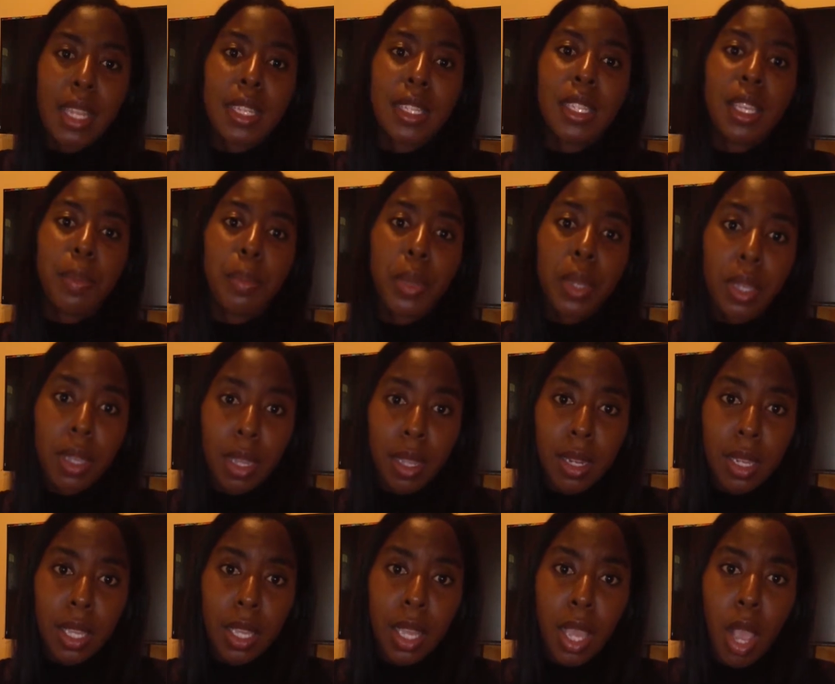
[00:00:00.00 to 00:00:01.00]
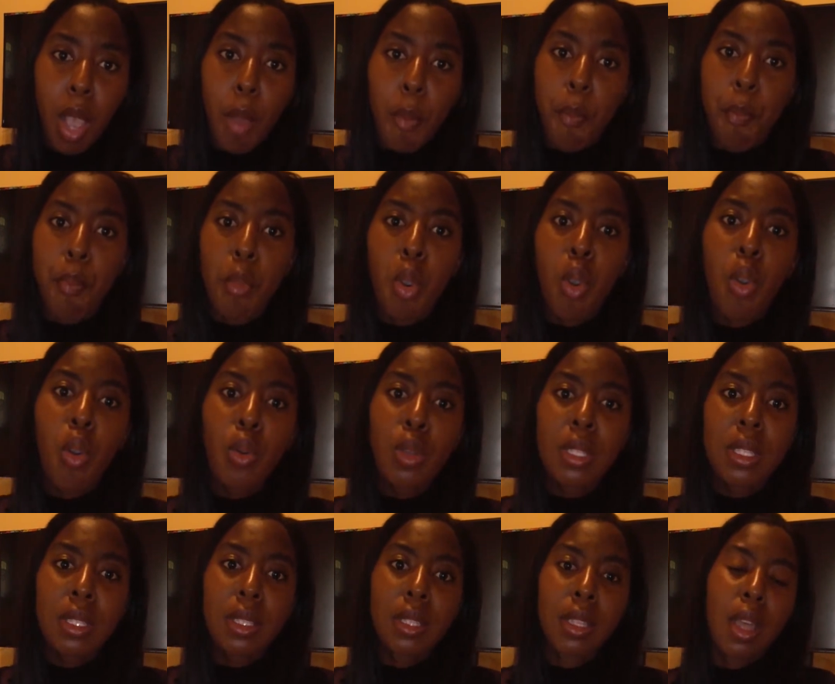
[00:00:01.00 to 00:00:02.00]
Typically,
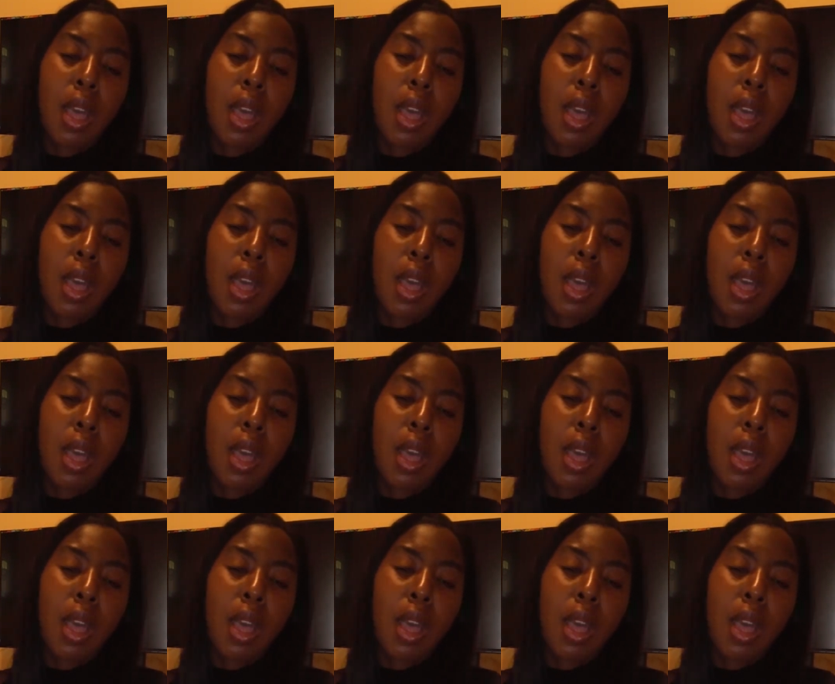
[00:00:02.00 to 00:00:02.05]
most